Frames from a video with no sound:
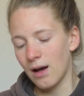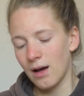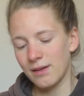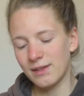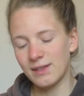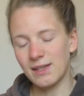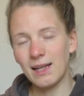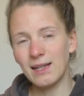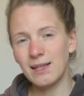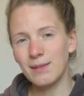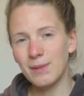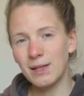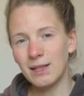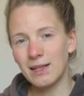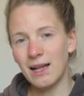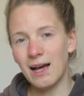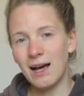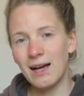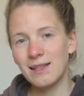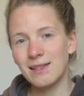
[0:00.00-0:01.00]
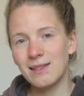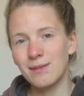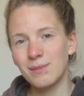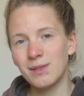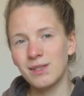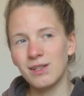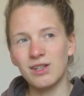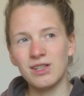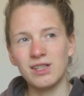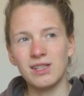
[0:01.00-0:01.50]
sentimental
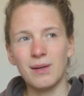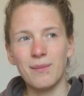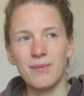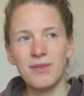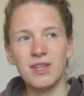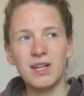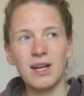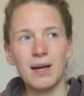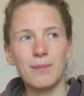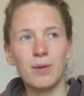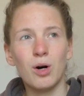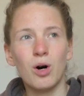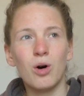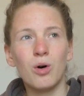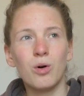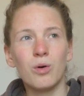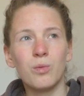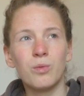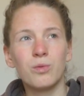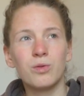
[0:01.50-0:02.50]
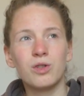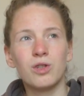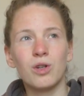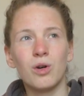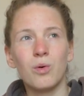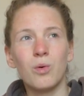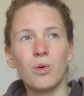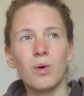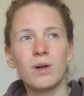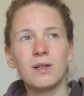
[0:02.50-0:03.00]
items are something I'm
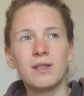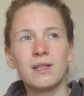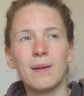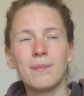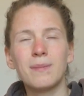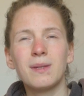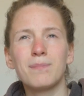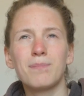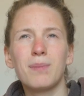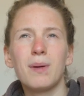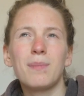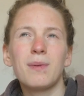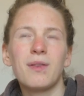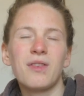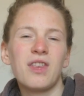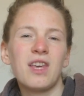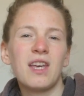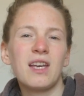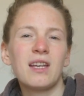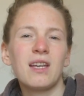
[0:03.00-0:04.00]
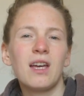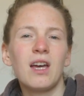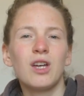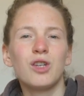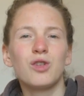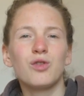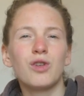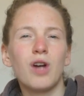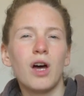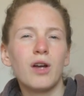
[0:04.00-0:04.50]
also, some people think
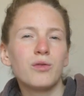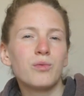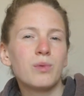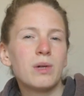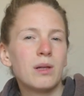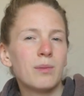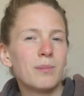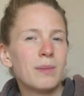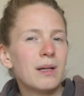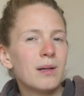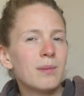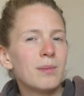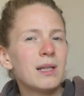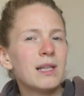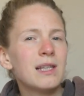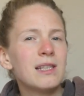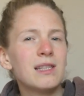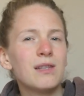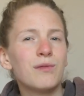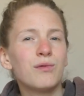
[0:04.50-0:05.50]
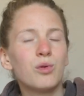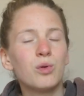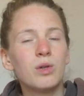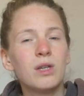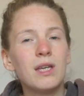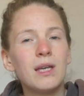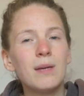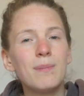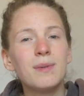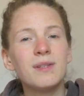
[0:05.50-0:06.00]
you're not a real minimalist if you
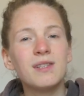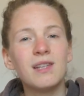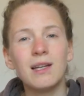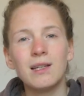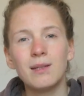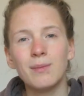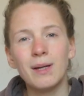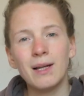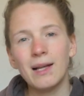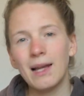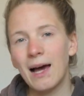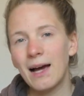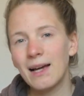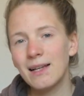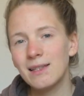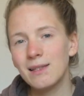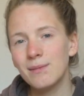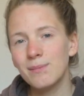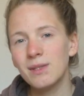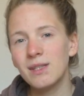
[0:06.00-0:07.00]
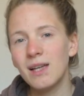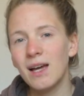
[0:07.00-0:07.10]
keep sentimental items.